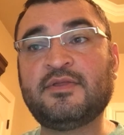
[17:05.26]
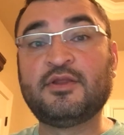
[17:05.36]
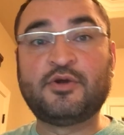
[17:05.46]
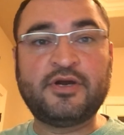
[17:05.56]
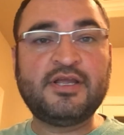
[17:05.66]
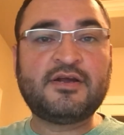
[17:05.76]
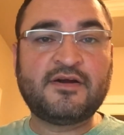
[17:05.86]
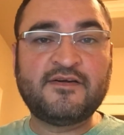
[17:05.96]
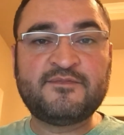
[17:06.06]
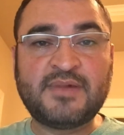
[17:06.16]
learning
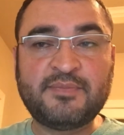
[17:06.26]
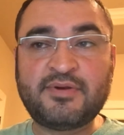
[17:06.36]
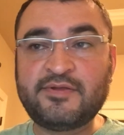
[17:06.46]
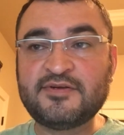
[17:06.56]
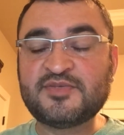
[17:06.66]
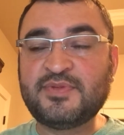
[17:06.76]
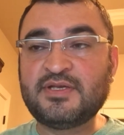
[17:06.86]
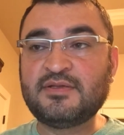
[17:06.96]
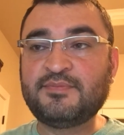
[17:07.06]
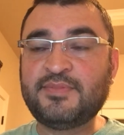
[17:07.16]
curve my brother's
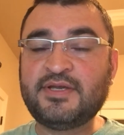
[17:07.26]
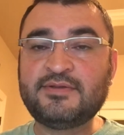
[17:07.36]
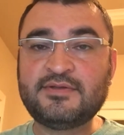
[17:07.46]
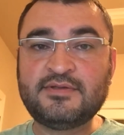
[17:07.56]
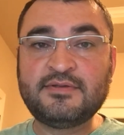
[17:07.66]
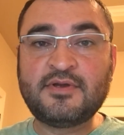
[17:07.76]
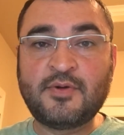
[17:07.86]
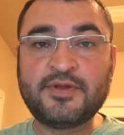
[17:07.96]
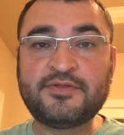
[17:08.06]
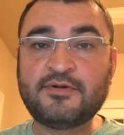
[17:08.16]
been
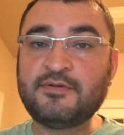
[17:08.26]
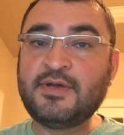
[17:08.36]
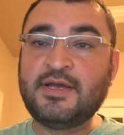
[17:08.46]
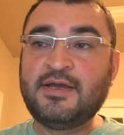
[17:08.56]
going through.